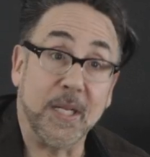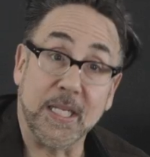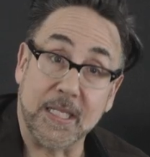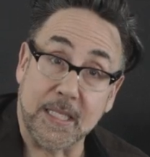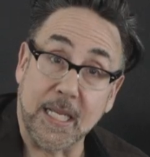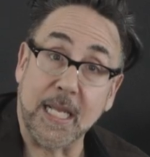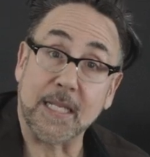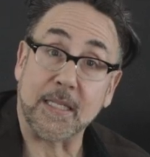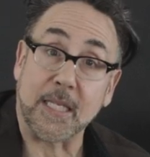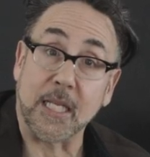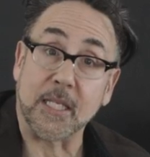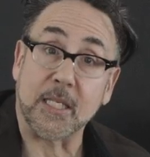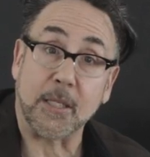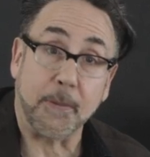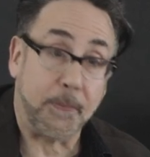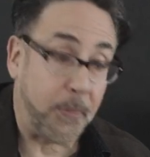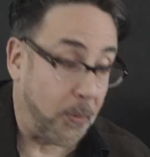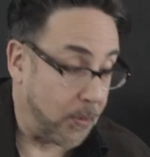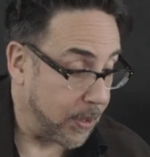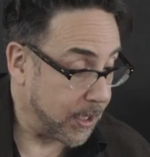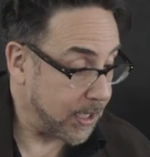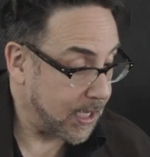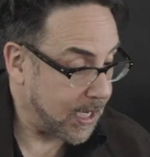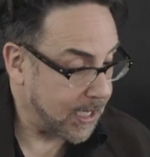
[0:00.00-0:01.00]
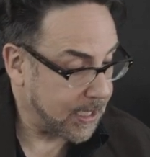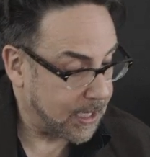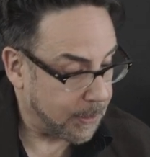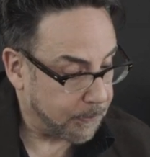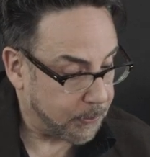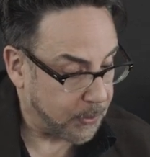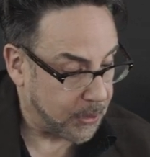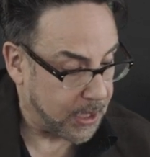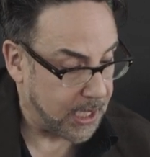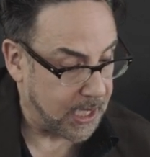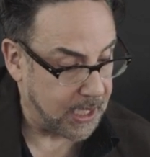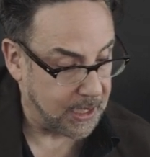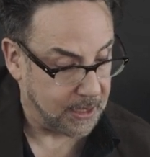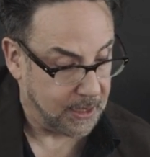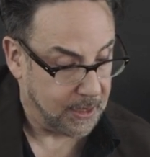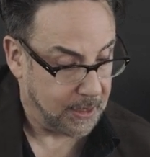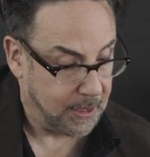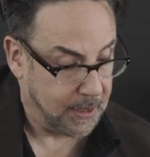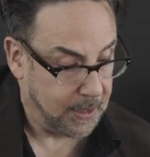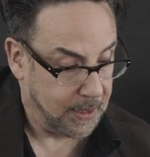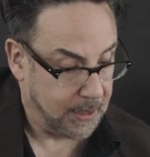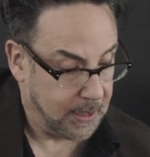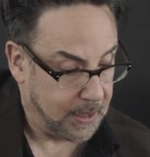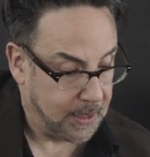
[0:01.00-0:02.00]
But that's the point. I can play
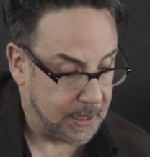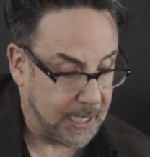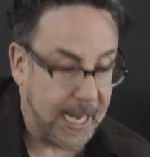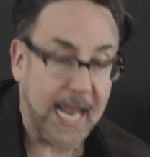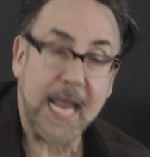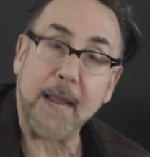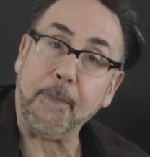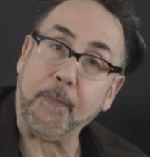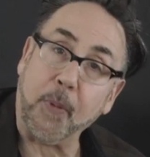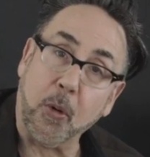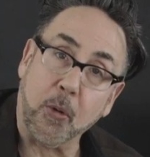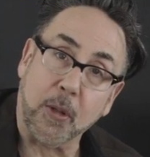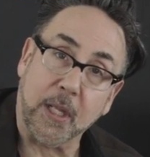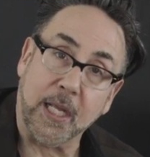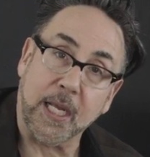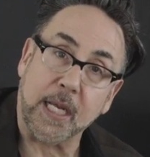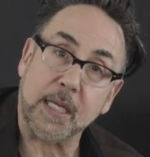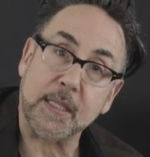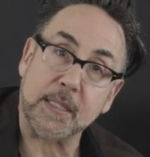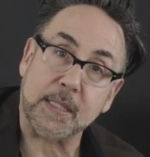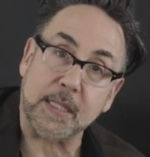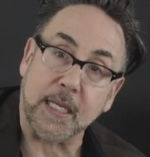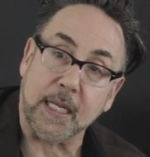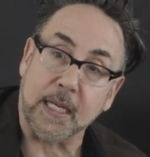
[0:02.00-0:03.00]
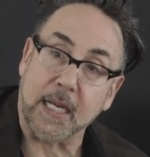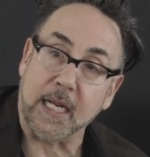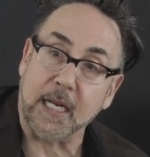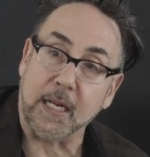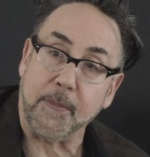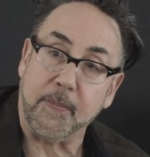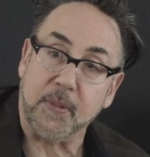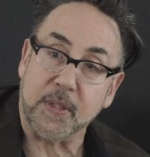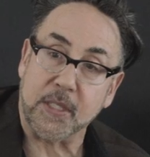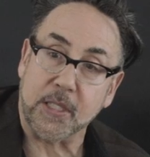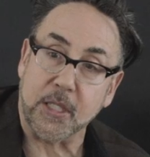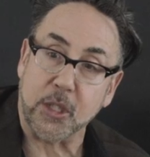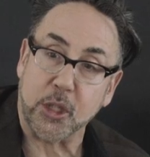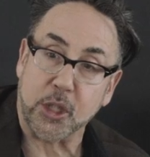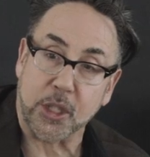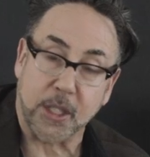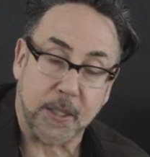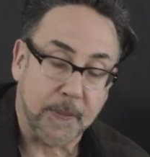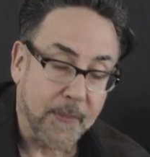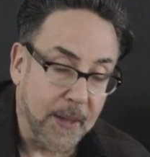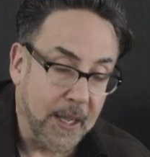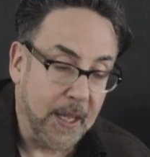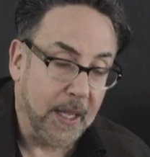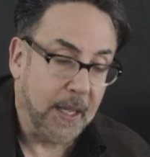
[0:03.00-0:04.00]
capo licks in any
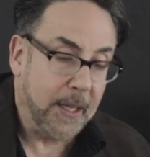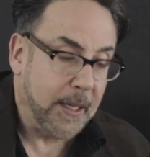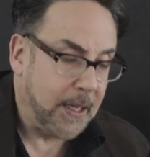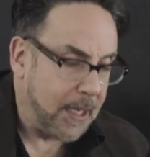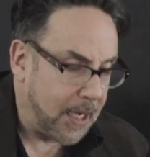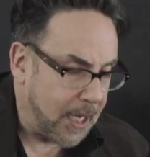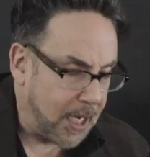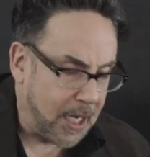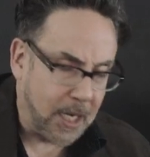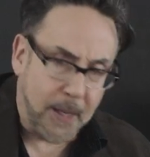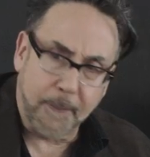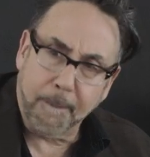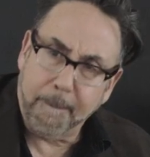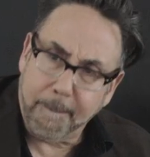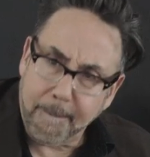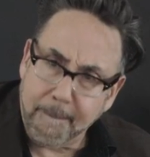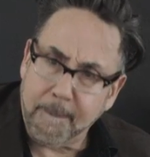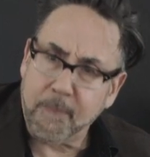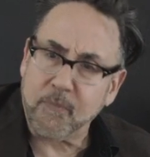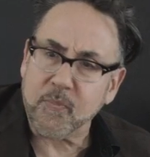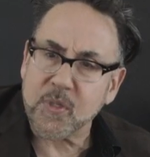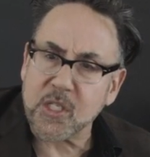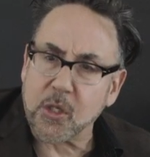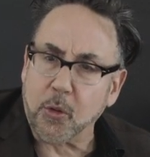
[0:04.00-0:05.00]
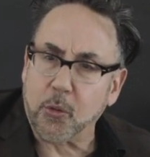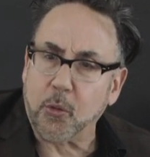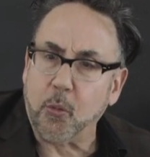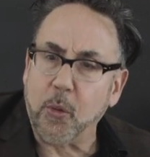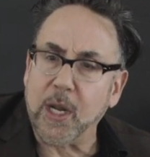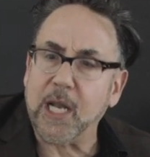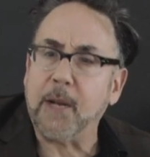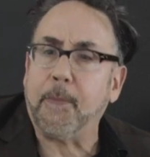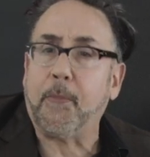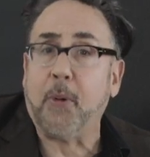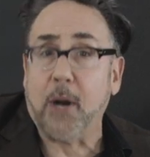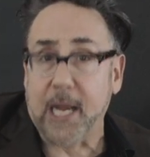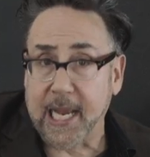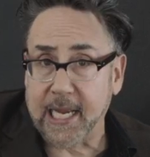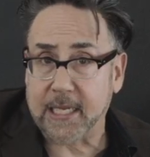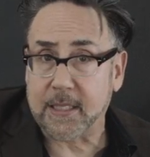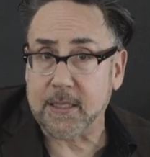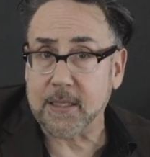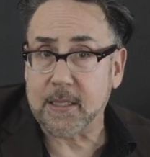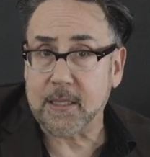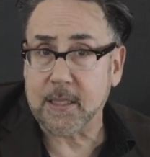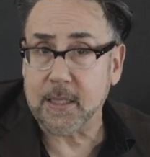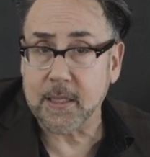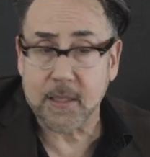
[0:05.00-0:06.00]
position. So the way to
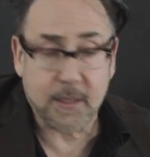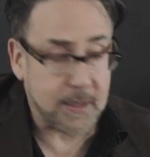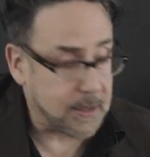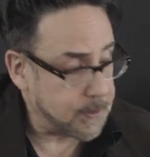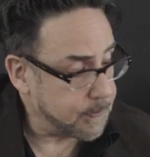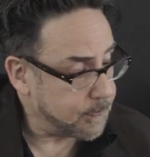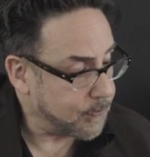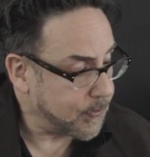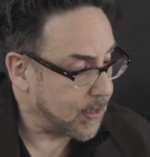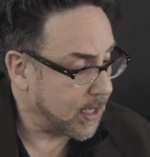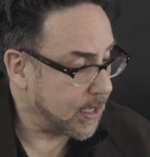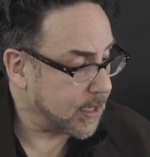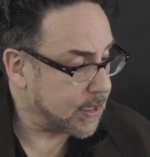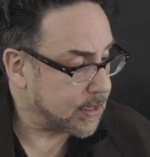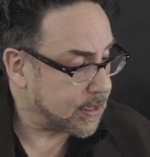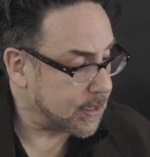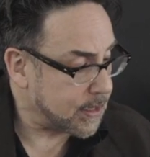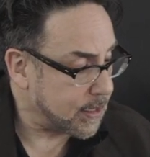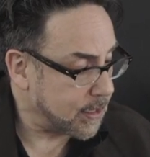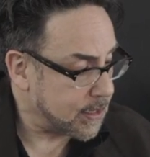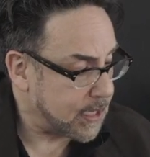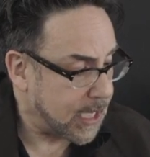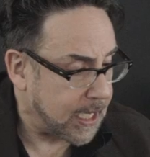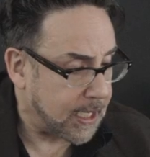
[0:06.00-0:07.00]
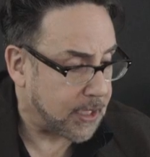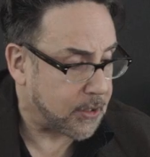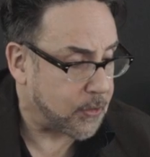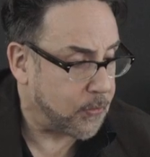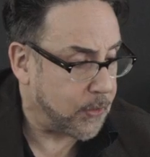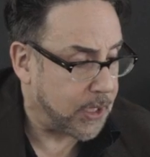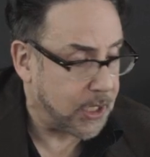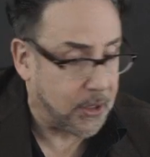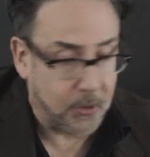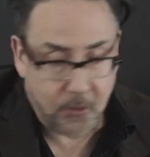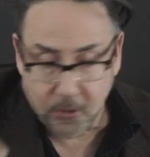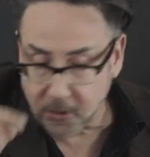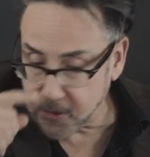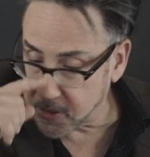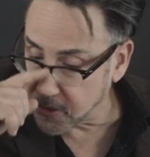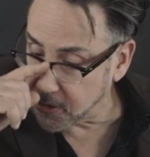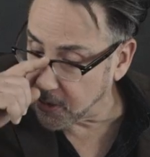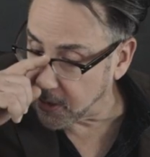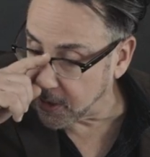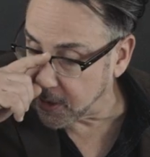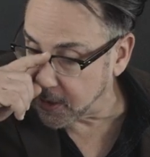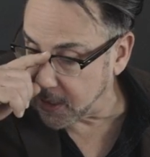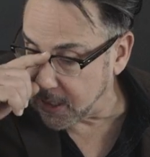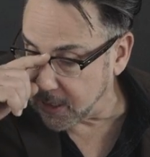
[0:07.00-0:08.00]
practice this is take a 3-chord
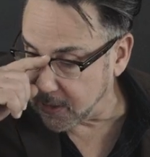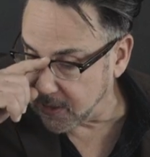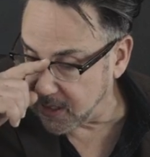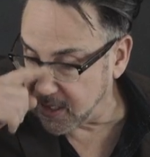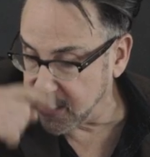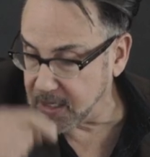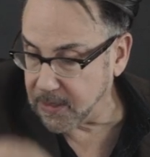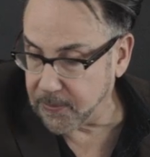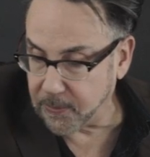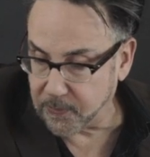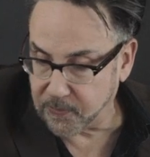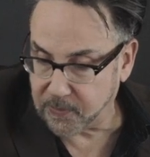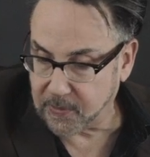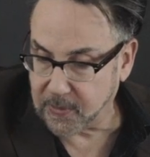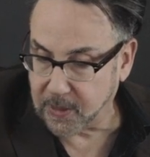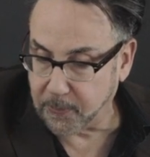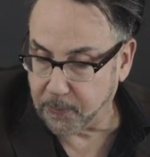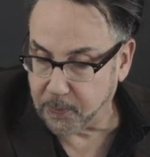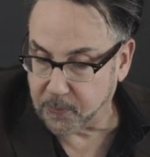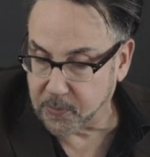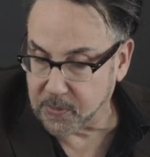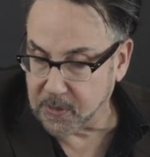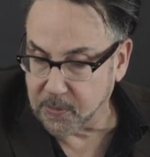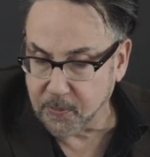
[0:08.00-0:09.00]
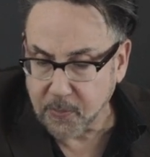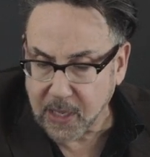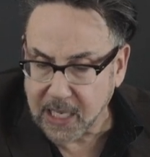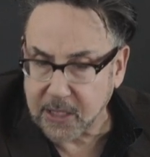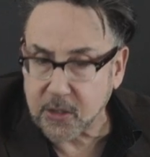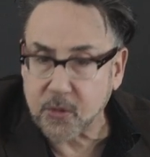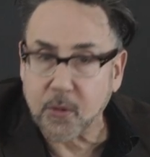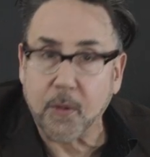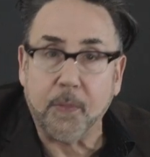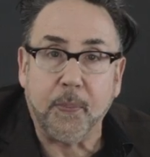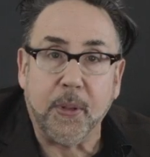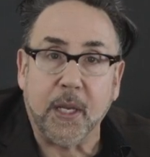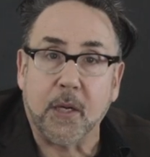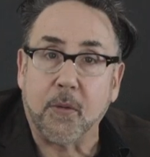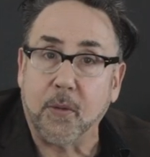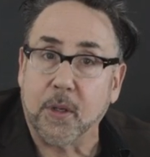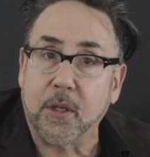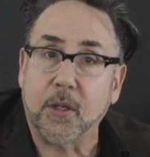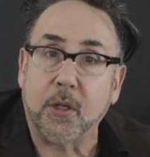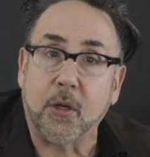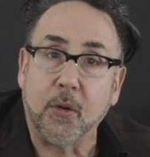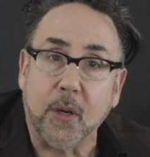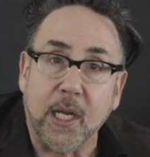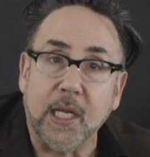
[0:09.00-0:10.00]
song, and you might as well pick one
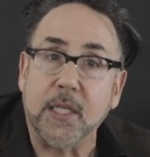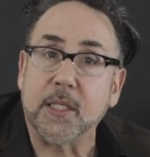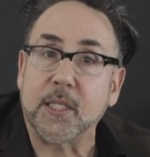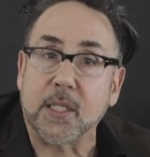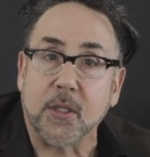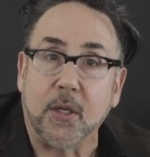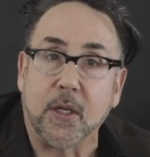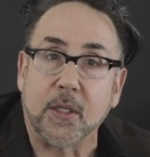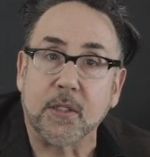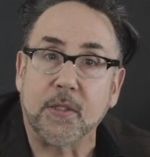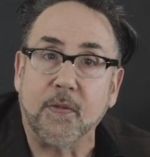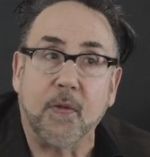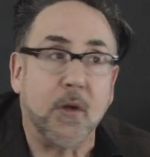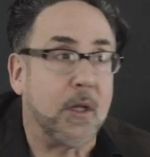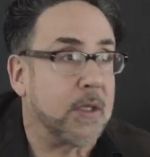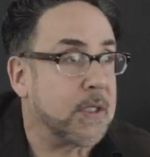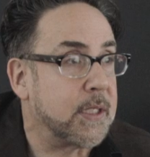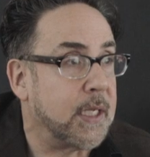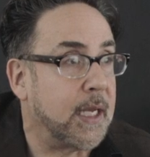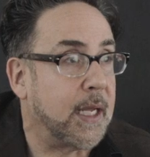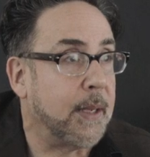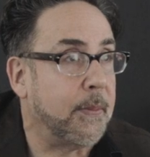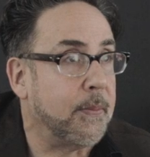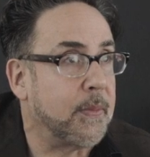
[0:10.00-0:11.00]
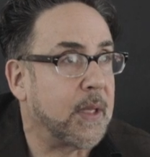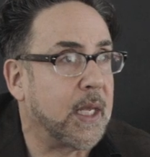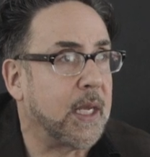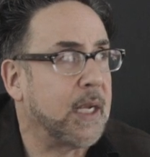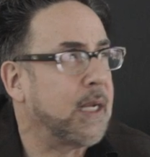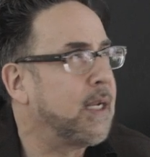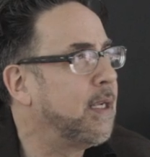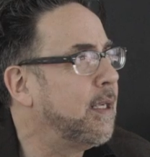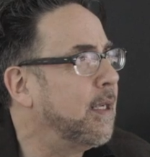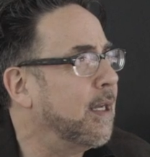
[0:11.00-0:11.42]
of the greatest songs of all time, like